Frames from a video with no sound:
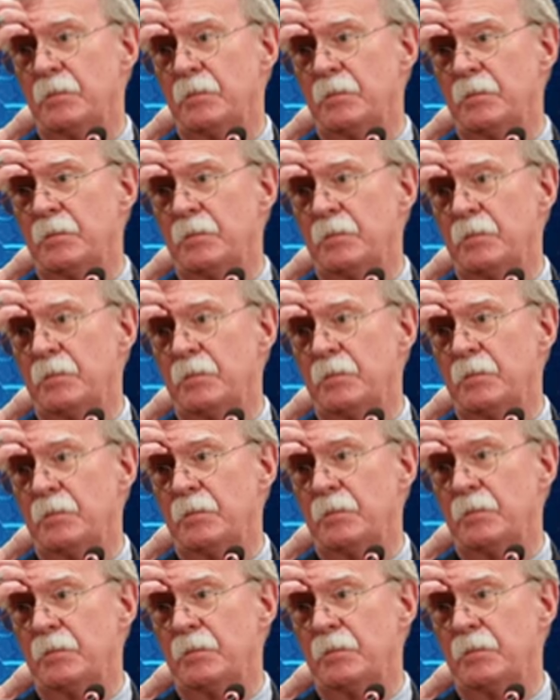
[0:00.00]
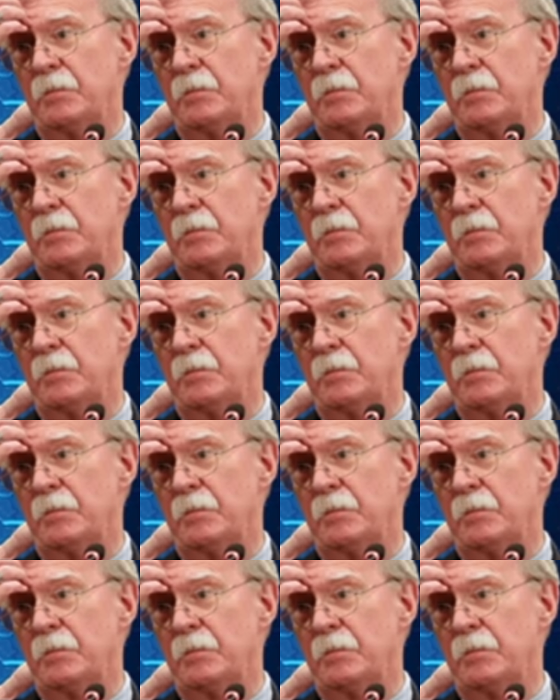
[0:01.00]

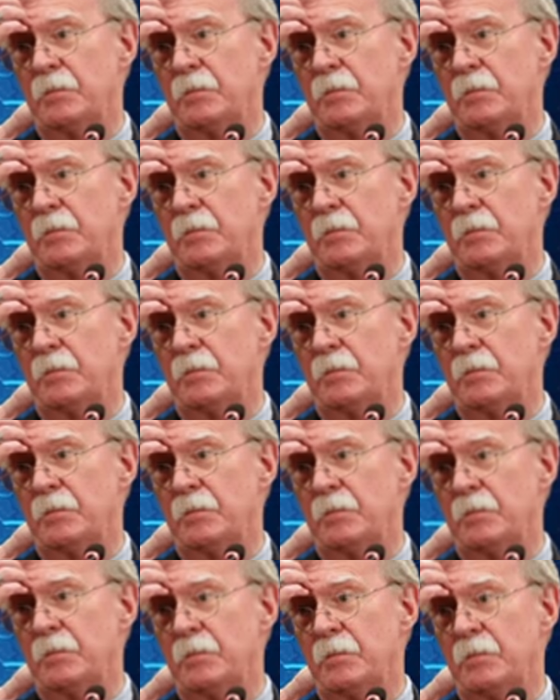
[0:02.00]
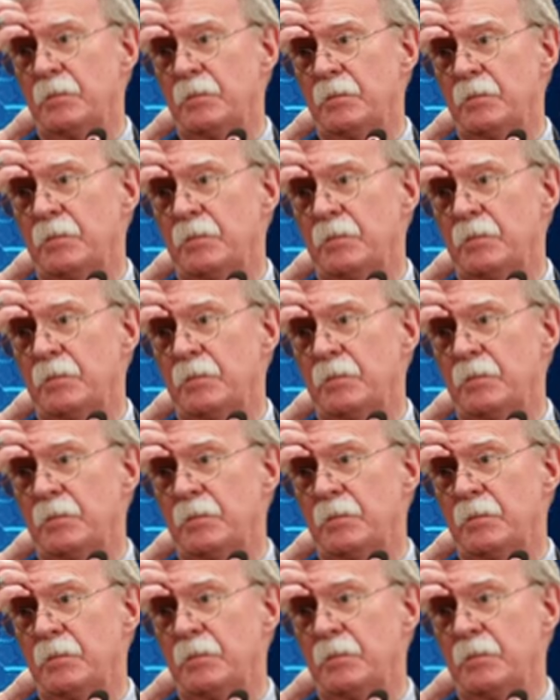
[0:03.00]

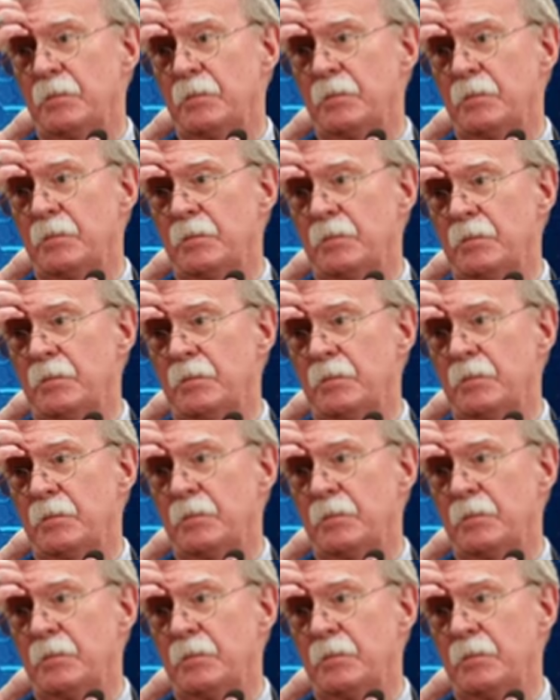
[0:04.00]
[no speech]